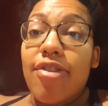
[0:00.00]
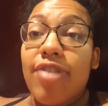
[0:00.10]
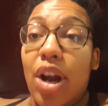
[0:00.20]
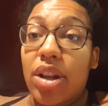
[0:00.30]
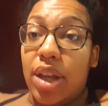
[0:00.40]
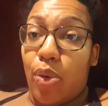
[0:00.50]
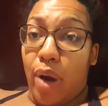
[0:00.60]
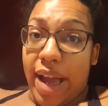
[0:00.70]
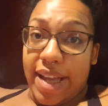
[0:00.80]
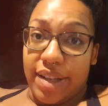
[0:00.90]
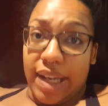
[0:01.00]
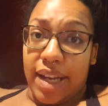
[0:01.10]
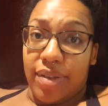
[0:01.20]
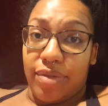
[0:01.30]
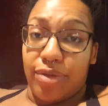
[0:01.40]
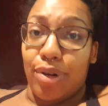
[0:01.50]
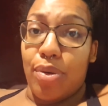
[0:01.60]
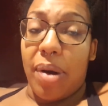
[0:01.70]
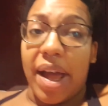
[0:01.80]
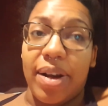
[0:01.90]
fairly quietly for a
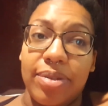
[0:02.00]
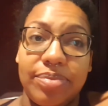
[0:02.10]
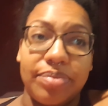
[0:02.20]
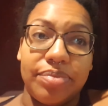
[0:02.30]
while.